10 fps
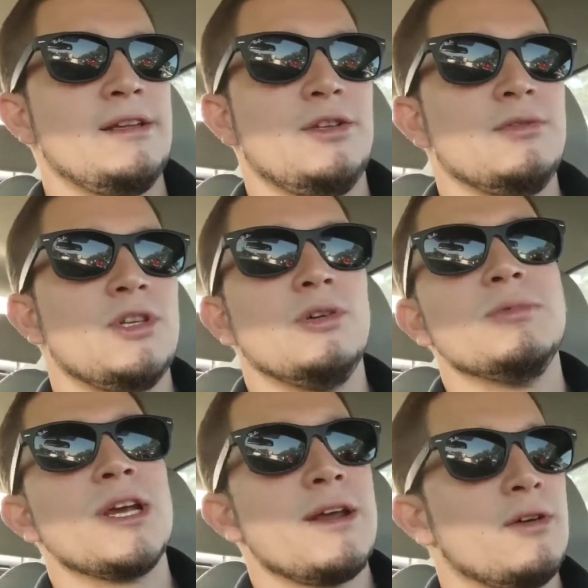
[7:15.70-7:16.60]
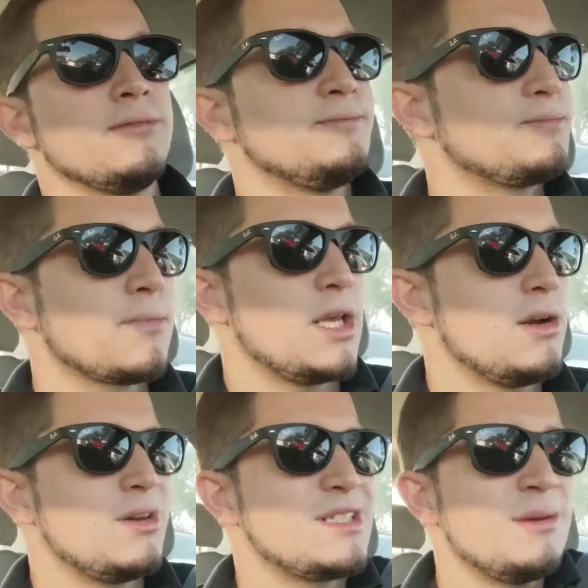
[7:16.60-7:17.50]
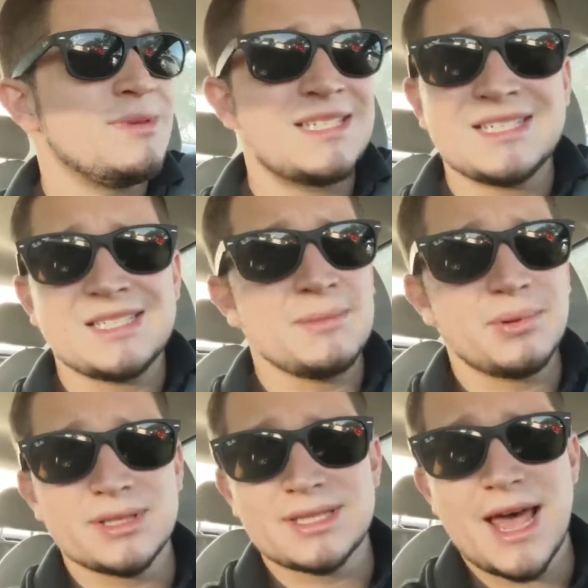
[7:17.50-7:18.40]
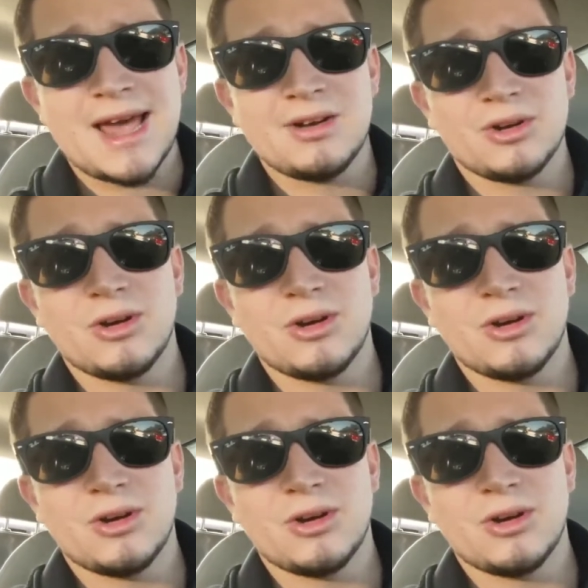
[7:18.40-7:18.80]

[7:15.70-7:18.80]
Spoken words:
YouTube channel. It's something as simple as that.